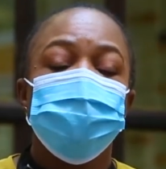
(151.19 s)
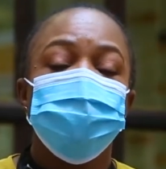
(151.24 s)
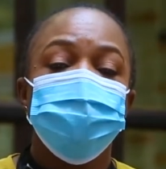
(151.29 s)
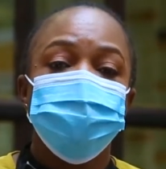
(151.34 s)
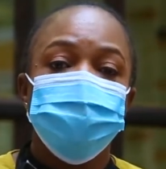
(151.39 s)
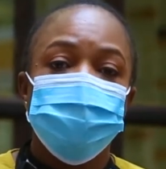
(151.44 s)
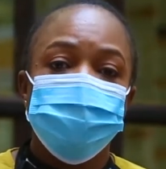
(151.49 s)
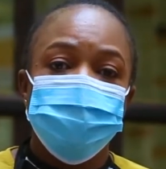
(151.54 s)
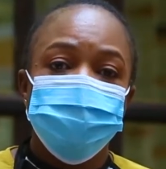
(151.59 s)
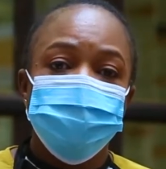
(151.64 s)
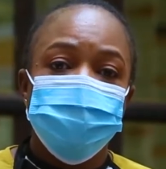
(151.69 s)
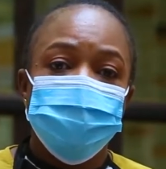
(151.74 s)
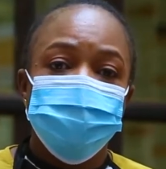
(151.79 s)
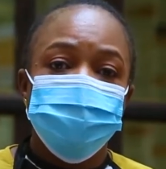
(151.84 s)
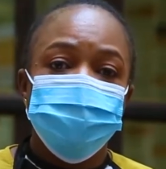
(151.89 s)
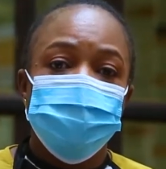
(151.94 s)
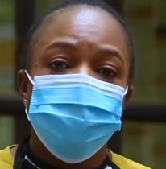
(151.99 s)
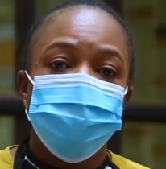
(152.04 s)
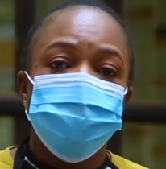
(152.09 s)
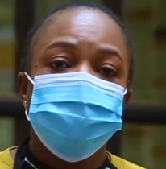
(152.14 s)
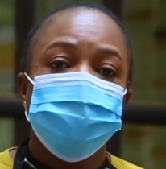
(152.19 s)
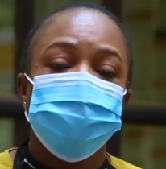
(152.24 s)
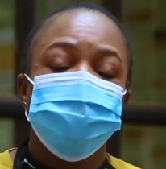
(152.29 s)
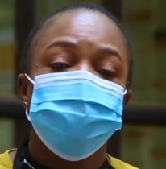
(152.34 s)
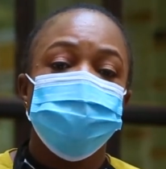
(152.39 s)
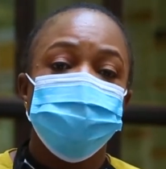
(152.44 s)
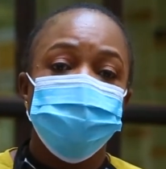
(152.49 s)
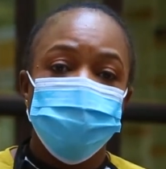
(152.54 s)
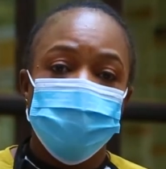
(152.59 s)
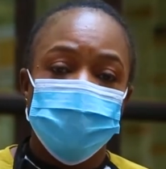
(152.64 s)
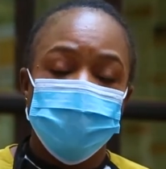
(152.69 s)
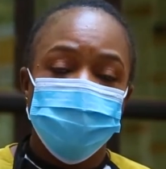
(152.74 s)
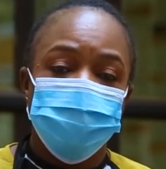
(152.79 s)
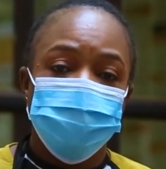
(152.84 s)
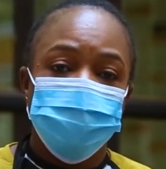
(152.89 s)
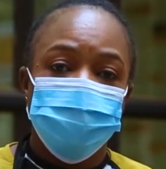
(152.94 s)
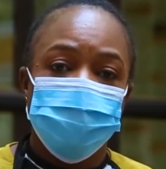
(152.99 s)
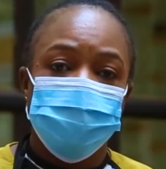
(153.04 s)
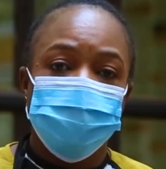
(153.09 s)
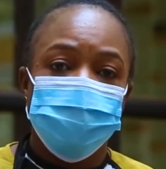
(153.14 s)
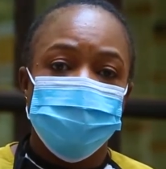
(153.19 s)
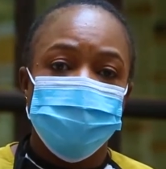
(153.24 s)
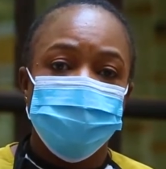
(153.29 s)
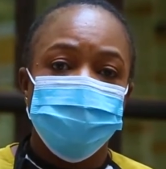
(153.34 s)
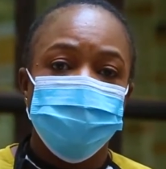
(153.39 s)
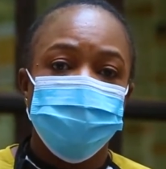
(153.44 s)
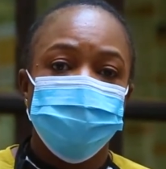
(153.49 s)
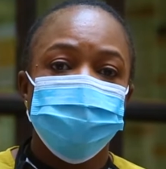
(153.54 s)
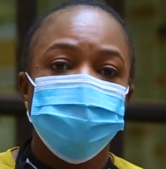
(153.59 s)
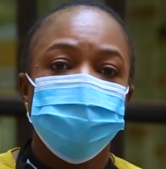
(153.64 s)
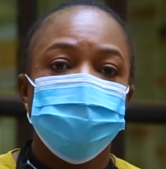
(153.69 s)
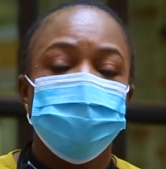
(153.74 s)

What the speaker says: or sanitize them for 20 seconds.